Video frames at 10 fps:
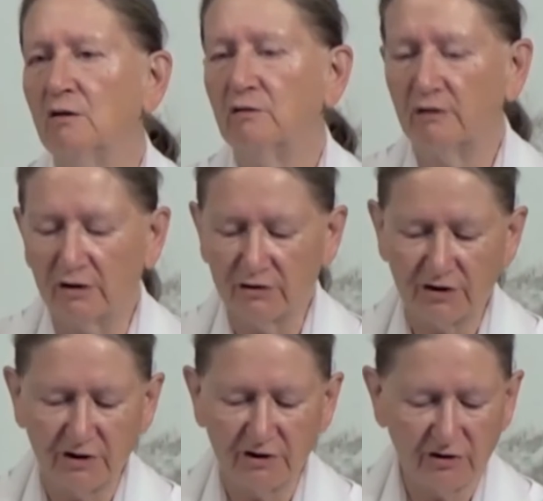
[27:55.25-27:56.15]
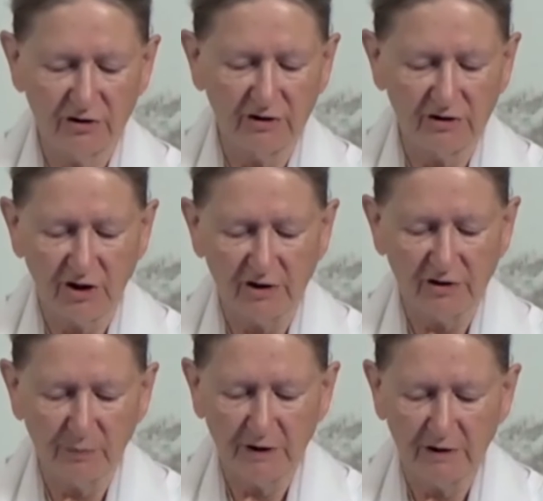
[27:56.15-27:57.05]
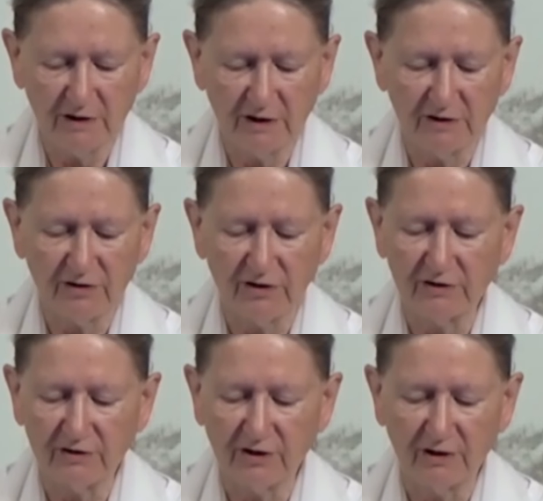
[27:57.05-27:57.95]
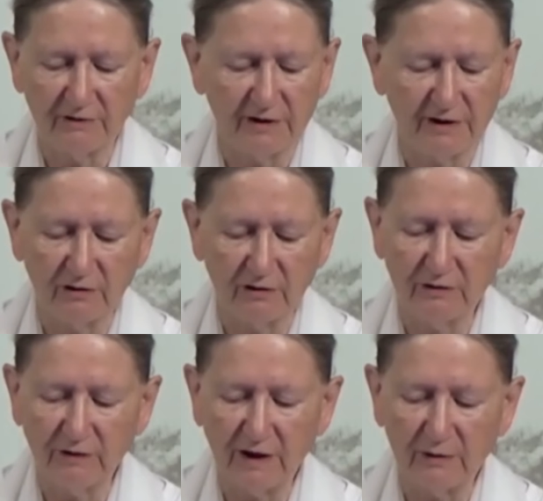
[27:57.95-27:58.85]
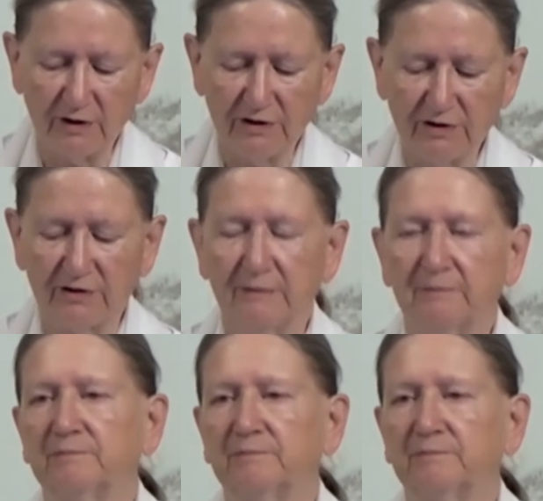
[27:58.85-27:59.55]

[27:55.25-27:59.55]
Roses, jasmine, etc., very good flowers.